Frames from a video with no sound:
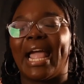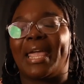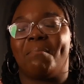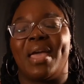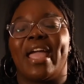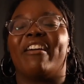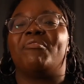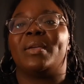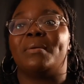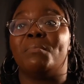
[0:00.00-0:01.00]
like it may
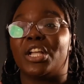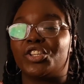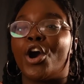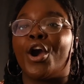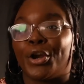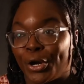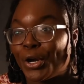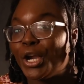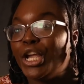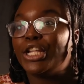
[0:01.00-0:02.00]
have been much harder